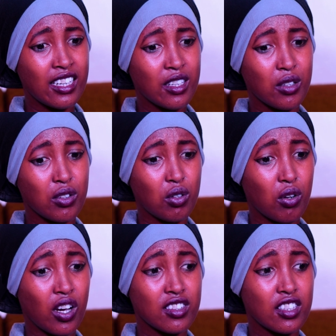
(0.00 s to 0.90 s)
you know,
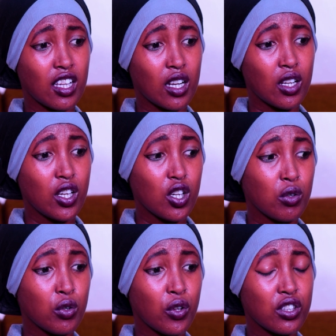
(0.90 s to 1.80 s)
until
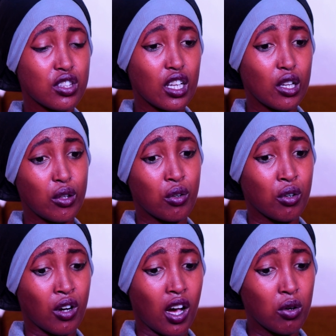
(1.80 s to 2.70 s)

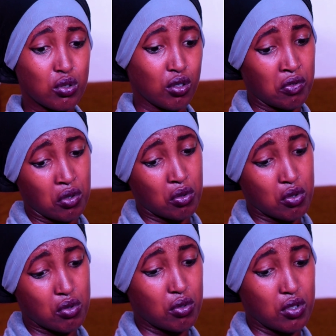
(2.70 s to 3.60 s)
you're out of your
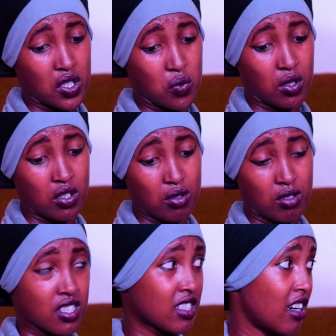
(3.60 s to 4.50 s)
cocoon is when you
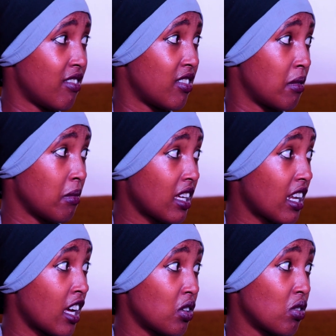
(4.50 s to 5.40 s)
discover, man,
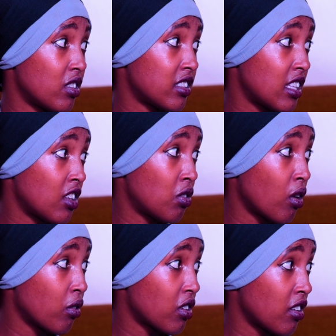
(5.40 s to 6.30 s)
I should start
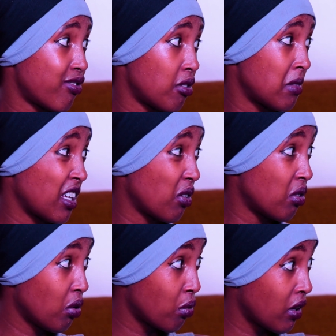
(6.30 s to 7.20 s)
looking for my
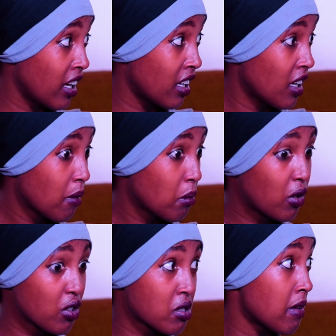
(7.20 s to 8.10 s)
own way,
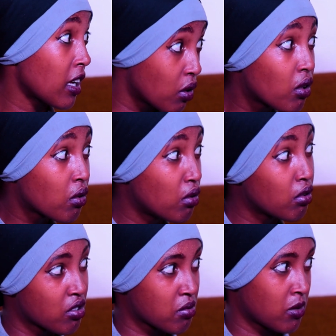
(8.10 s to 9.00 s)
because my cocoon
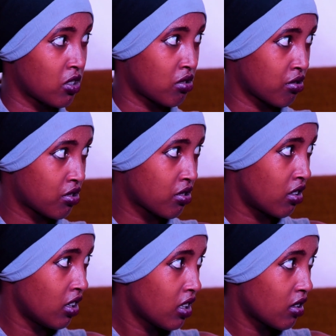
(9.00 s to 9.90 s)
was my shosho,
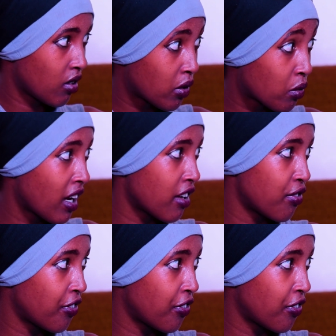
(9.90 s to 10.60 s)
the one where I